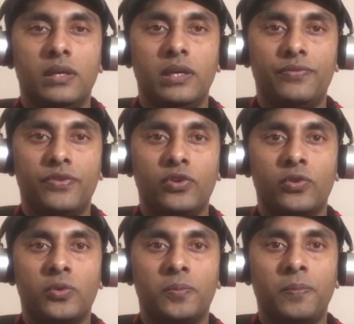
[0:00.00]
If you
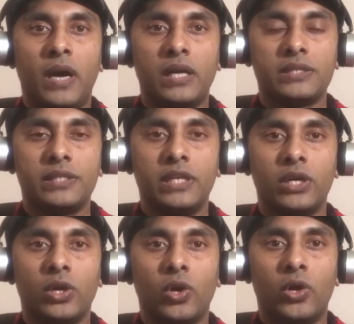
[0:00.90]
pass the
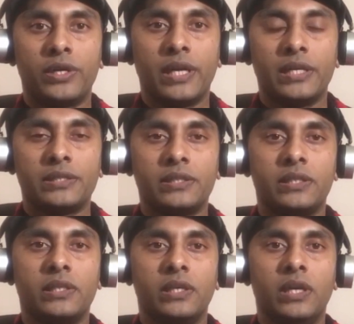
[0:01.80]
road test,
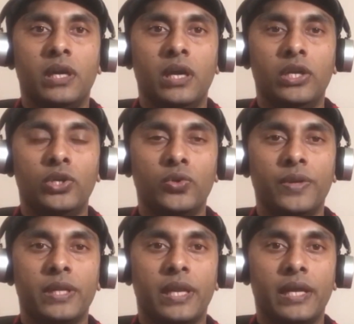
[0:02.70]
you
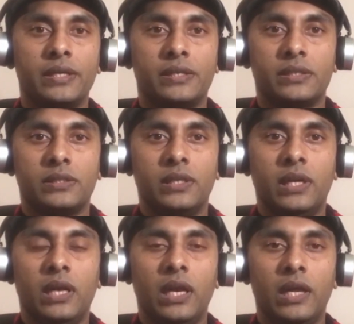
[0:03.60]
will get
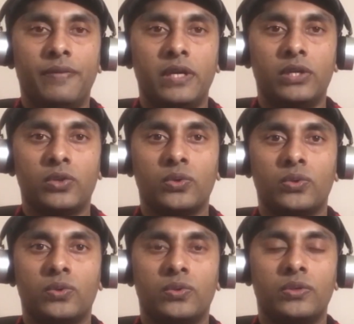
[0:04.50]
level 2
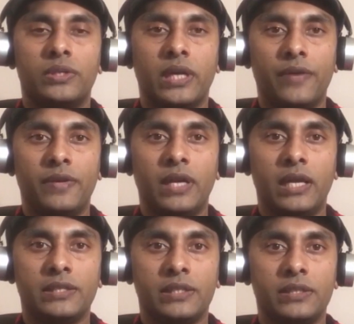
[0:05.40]
driving
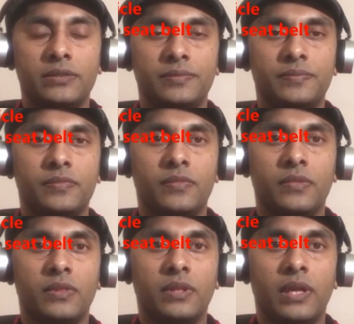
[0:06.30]
license,
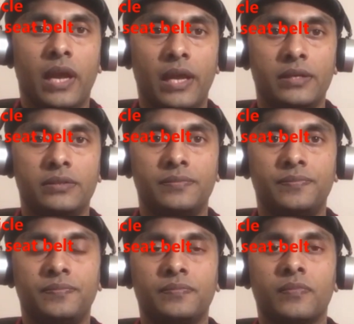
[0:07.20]
and
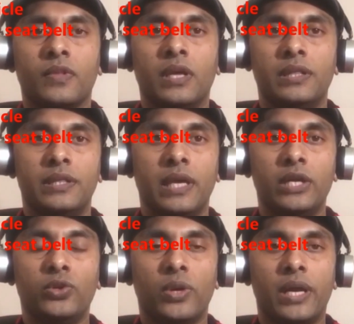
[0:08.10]
there
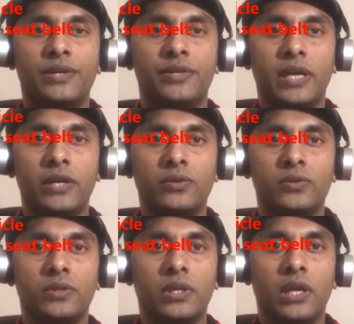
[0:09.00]
you can drive
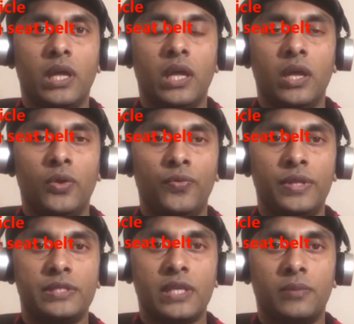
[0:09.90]

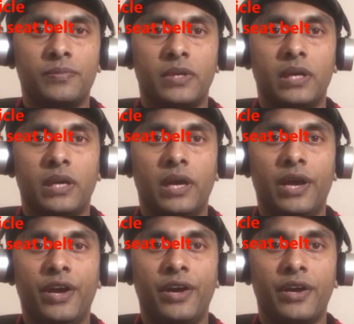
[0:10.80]
with some
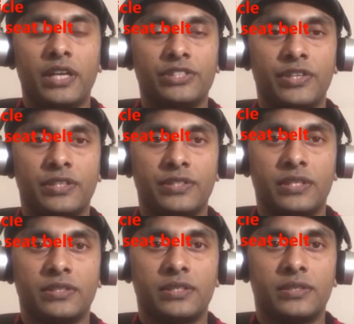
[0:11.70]
restrictions.